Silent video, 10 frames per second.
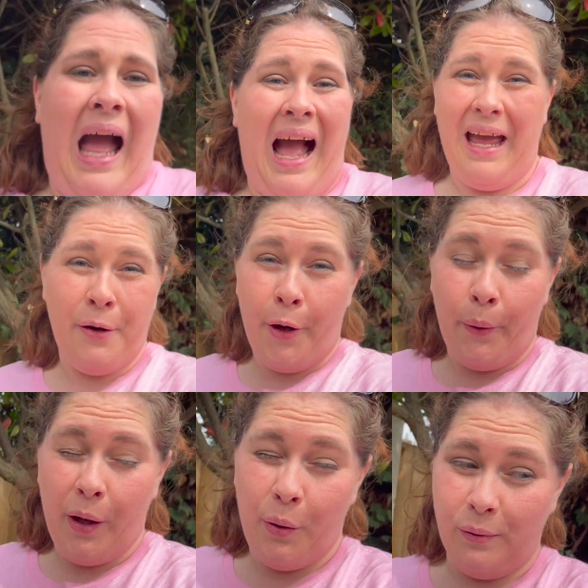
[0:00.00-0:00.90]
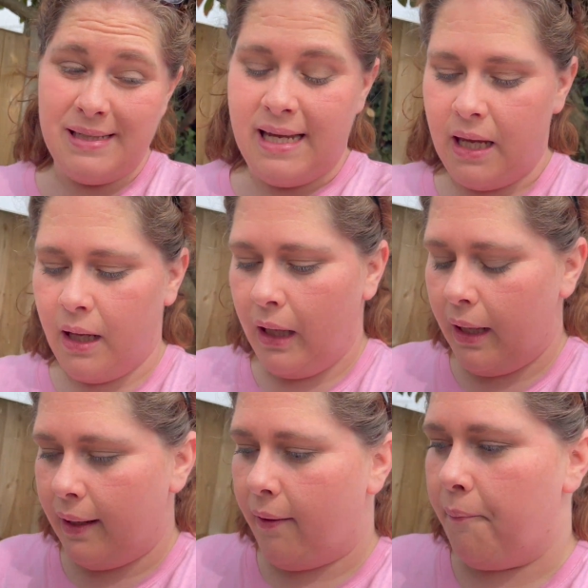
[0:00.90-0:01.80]
I don't know. We'll see.
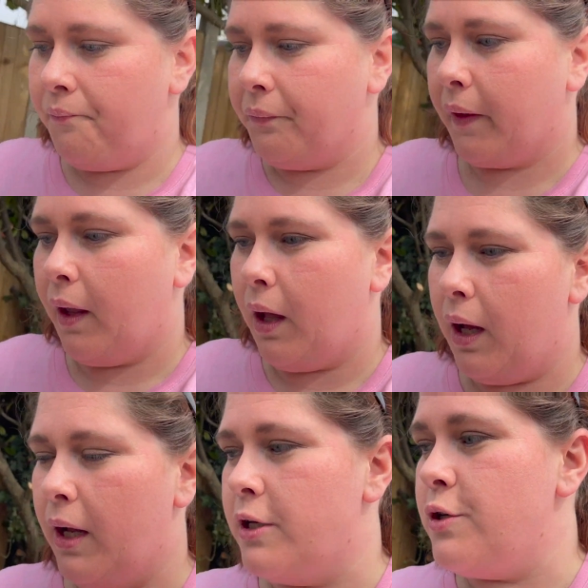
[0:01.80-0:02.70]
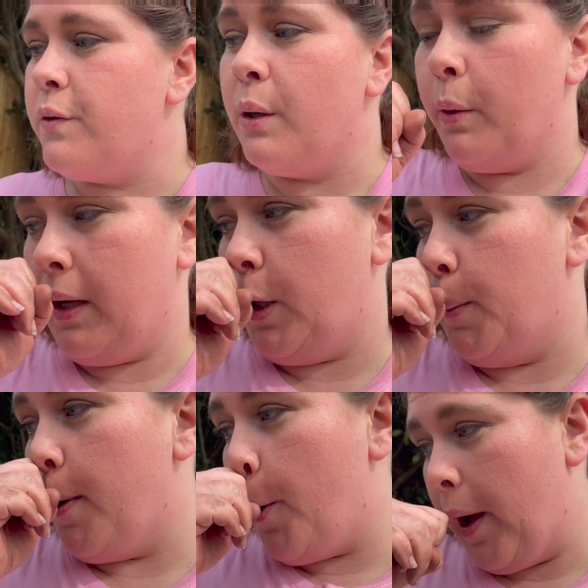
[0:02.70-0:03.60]
I do think we're going to
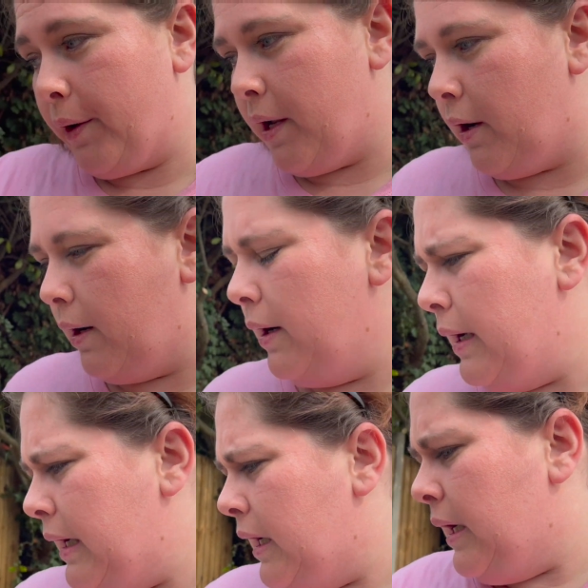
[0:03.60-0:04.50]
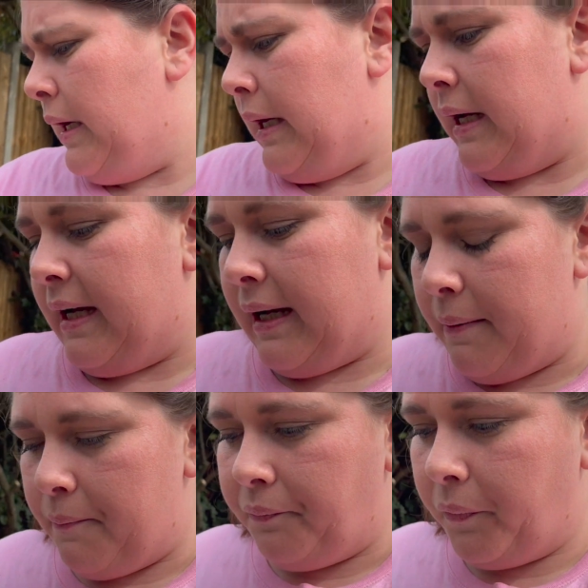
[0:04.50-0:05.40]
mow out here.
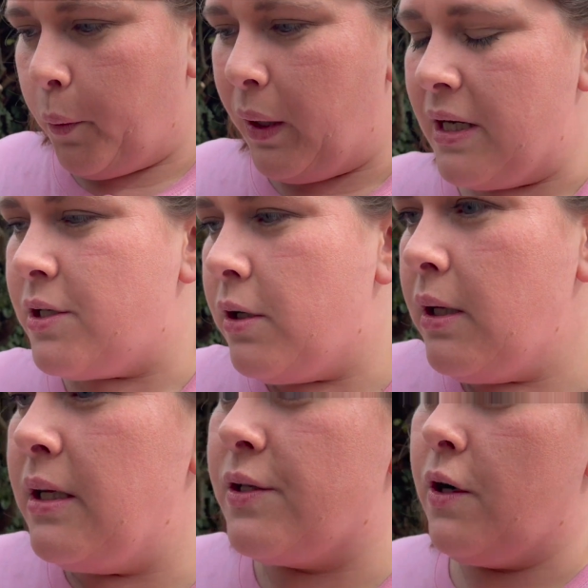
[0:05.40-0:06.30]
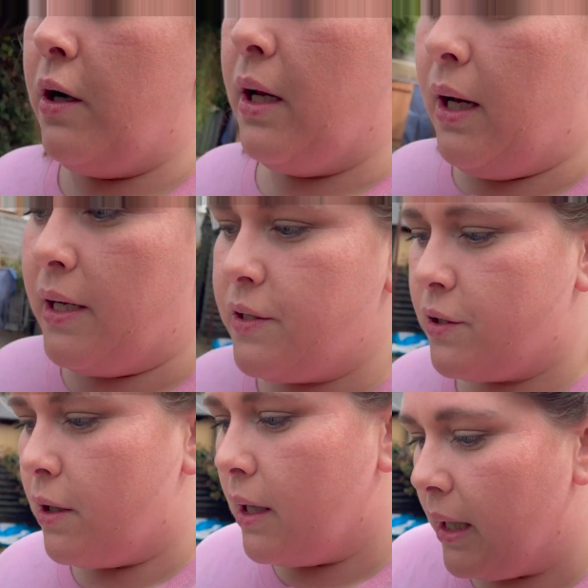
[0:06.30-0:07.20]
When I started this garden, I
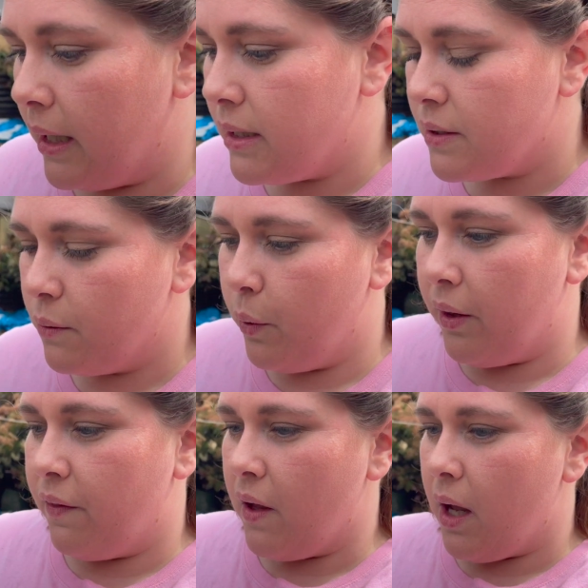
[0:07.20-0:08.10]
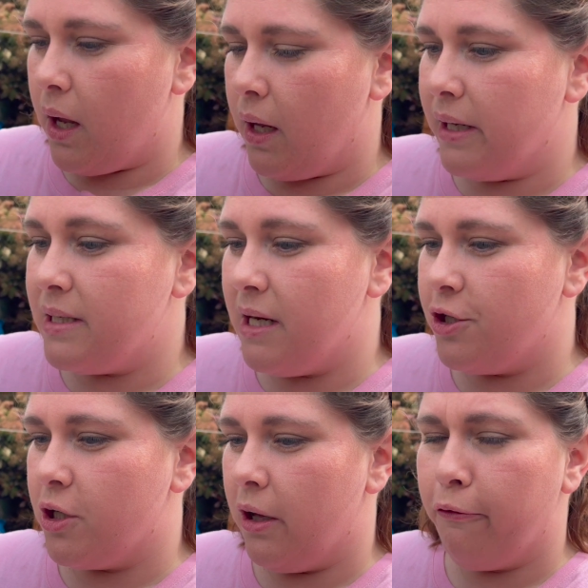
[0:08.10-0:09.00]
started it with the
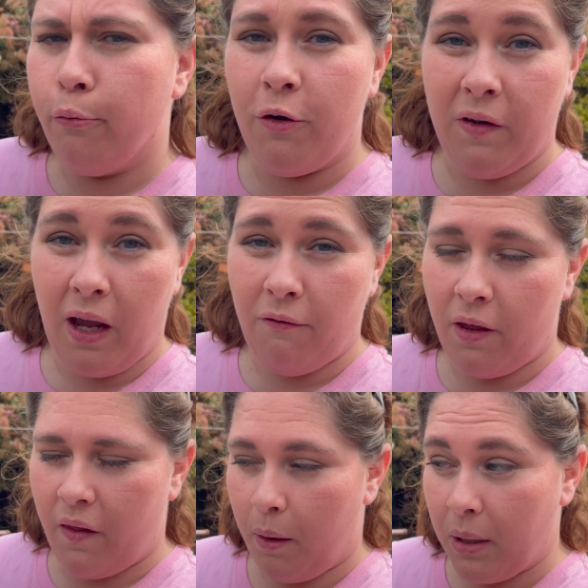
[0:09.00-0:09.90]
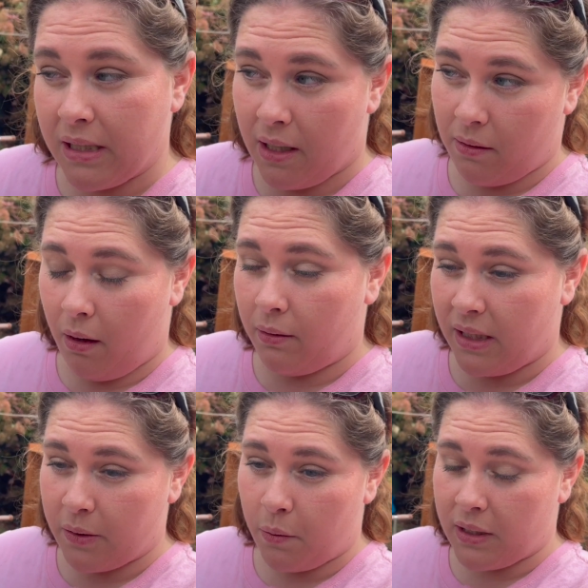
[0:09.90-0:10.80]
intention of moving everything because I thought
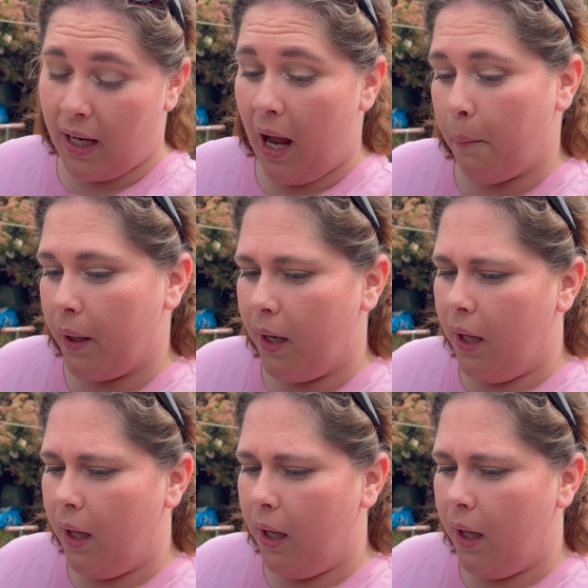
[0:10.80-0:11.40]
that's what was going to happen.